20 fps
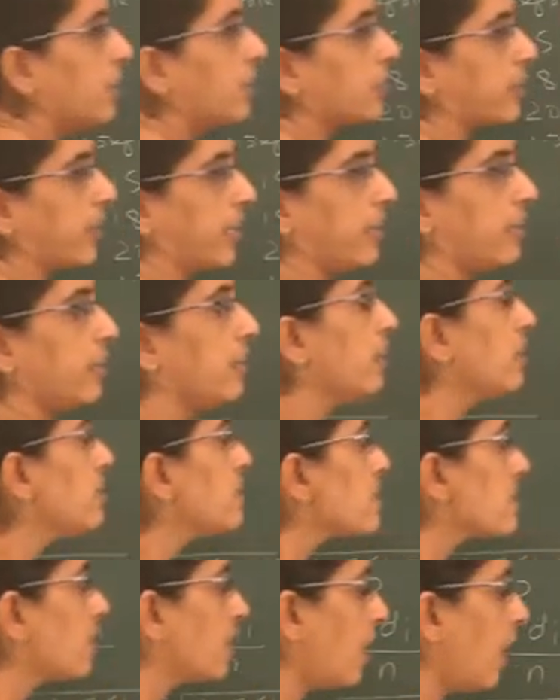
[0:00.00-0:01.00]
Okay,
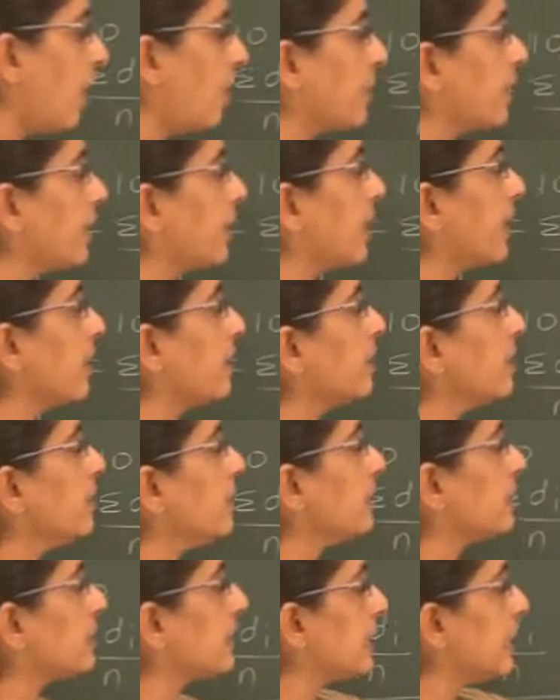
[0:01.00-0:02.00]
so now here
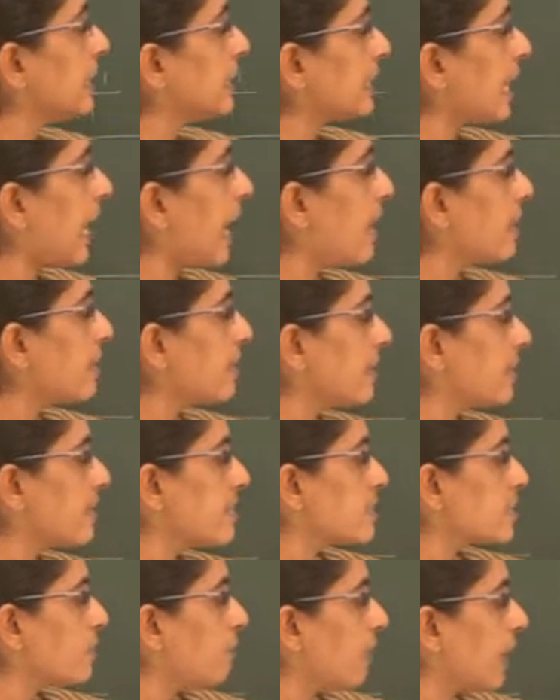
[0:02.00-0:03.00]
T cal
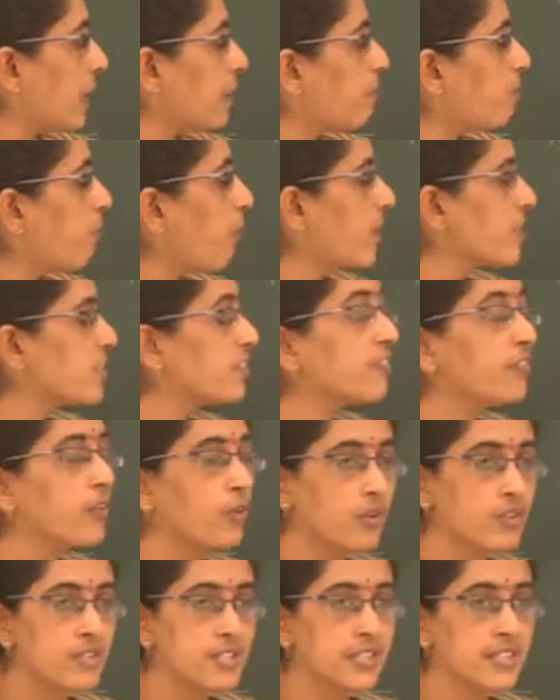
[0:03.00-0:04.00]
is
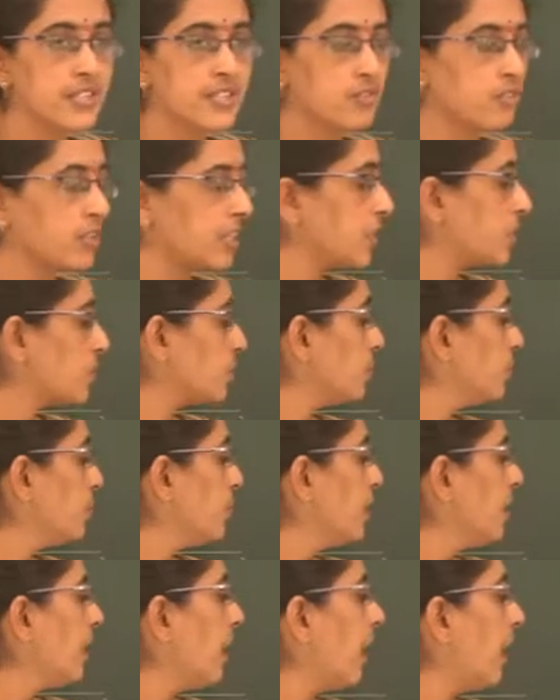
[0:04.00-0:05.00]
1.4632
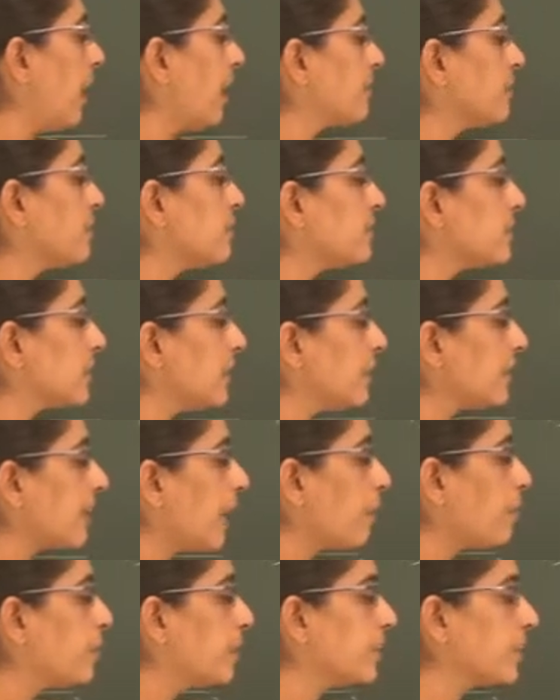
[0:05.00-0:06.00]
and T
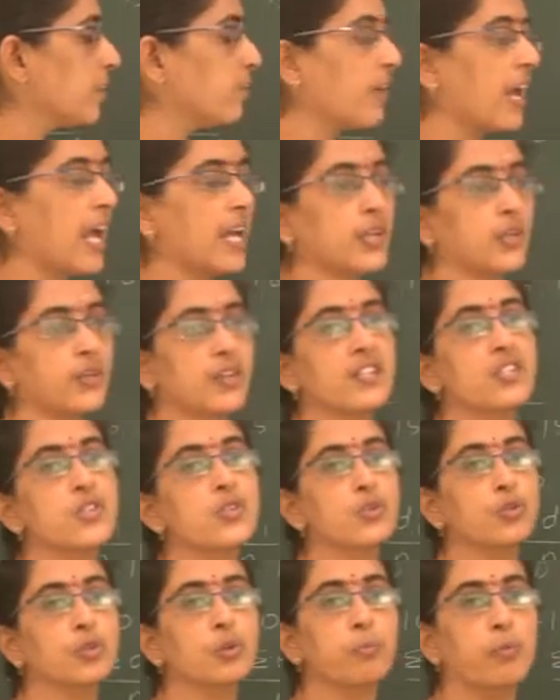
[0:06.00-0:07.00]
tabulated value
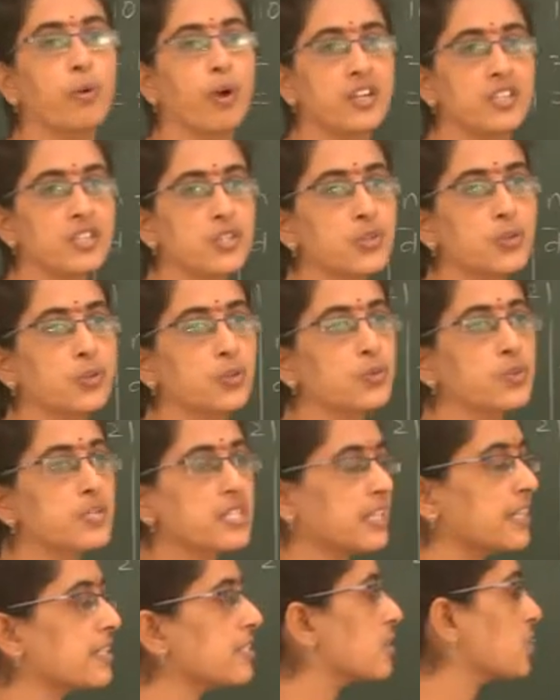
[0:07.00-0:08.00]
is
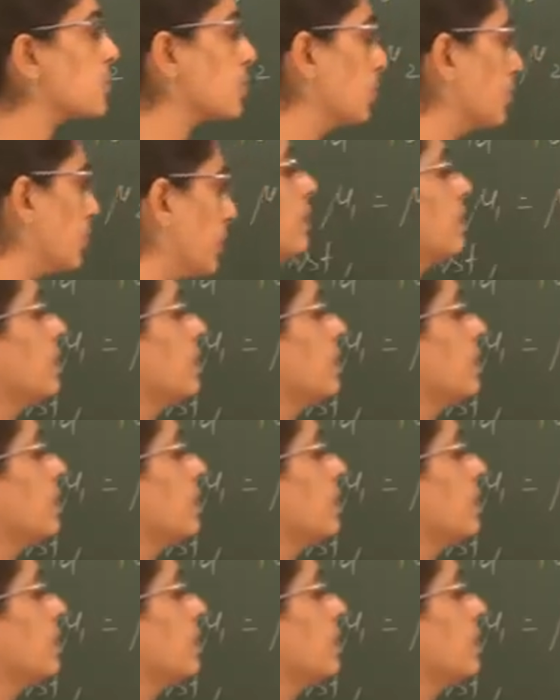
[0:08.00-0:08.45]
2.262.